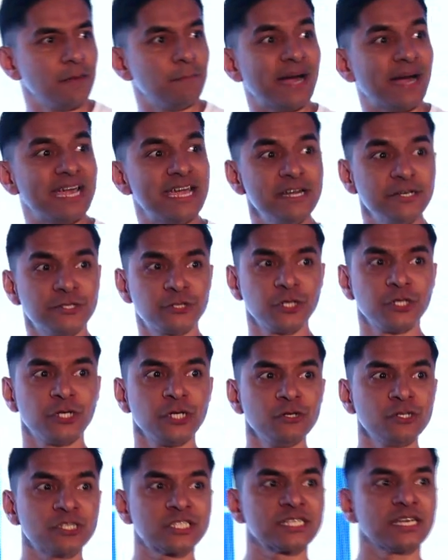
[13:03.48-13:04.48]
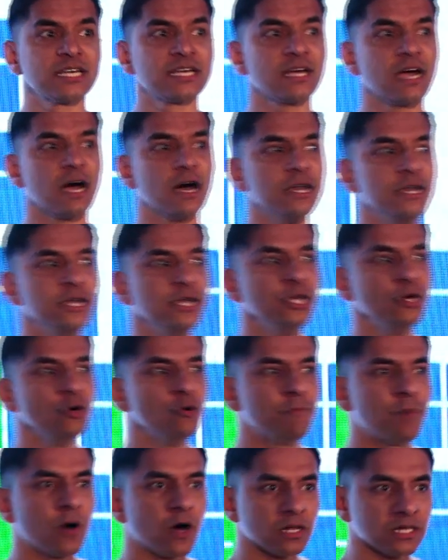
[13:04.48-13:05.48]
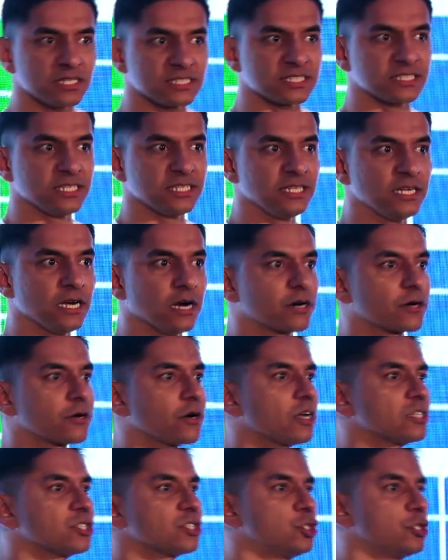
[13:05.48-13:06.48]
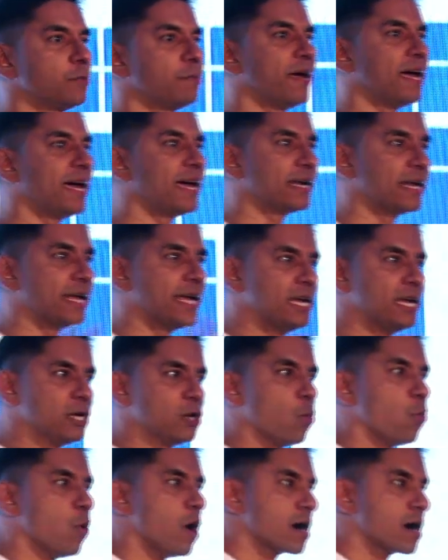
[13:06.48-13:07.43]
introducing a new policy across Japan in the work